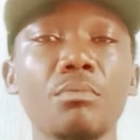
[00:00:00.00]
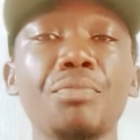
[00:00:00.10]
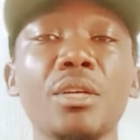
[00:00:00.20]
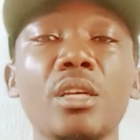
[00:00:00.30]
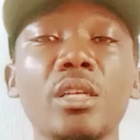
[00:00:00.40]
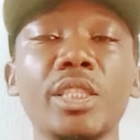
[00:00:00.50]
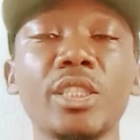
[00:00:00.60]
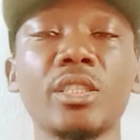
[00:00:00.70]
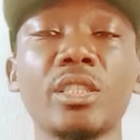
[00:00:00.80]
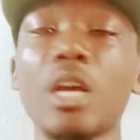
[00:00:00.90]
pay
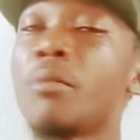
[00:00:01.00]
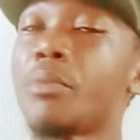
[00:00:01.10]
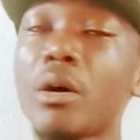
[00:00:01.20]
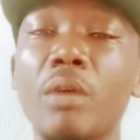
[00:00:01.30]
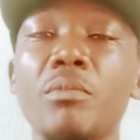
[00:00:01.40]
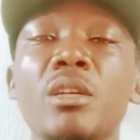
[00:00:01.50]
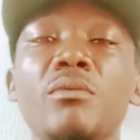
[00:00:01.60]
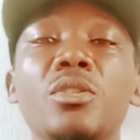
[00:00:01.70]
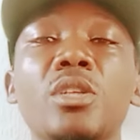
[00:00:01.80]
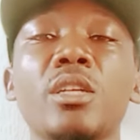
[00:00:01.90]
these Empower
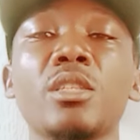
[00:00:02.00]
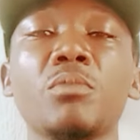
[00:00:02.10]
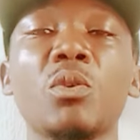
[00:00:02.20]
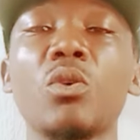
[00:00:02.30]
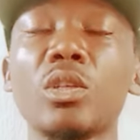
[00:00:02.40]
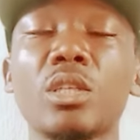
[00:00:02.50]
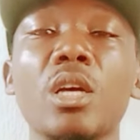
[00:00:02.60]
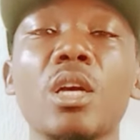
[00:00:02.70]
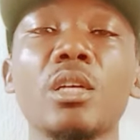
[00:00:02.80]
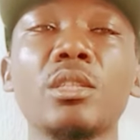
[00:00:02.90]
beneficiaries because
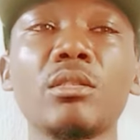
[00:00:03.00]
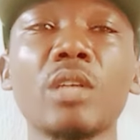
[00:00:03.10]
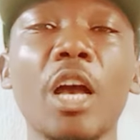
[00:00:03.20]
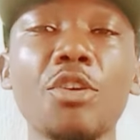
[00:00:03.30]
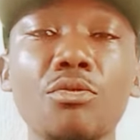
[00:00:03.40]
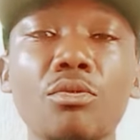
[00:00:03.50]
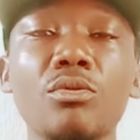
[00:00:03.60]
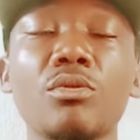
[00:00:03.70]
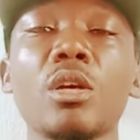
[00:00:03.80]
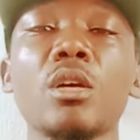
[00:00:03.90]
these are
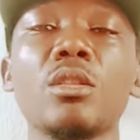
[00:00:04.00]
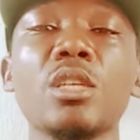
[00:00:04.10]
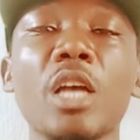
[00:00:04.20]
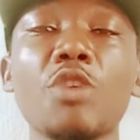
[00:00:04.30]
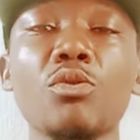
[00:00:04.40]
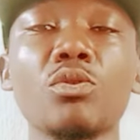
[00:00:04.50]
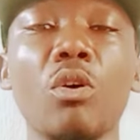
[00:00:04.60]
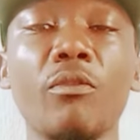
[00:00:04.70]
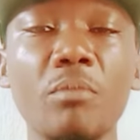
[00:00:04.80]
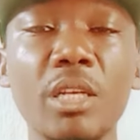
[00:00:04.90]
youth
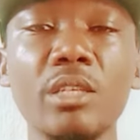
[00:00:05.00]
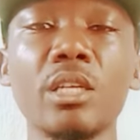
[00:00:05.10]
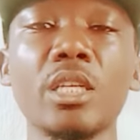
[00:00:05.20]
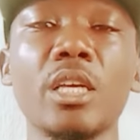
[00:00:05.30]
of military